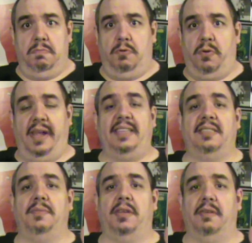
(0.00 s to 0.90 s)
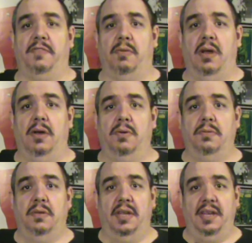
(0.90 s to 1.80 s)
create something of your
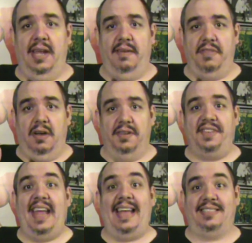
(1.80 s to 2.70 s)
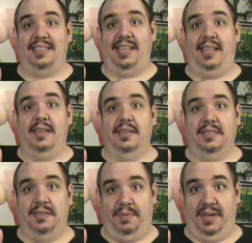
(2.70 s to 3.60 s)
own and have the audacity
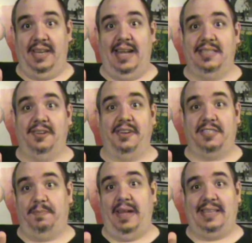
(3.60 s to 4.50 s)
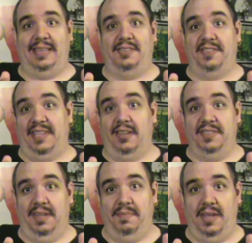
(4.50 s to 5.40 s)
to put it out there expecting to sell
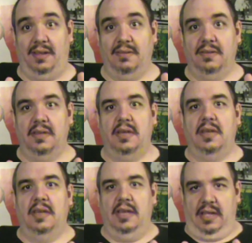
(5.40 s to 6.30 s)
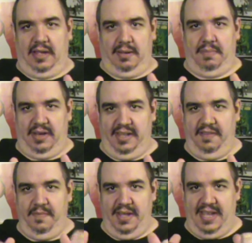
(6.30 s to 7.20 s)
something.
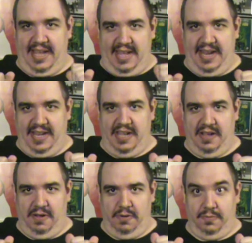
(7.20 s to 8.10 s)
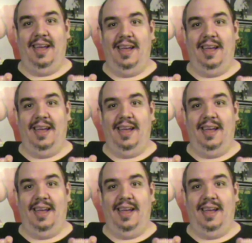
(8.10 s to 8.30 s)
Believe me, I know.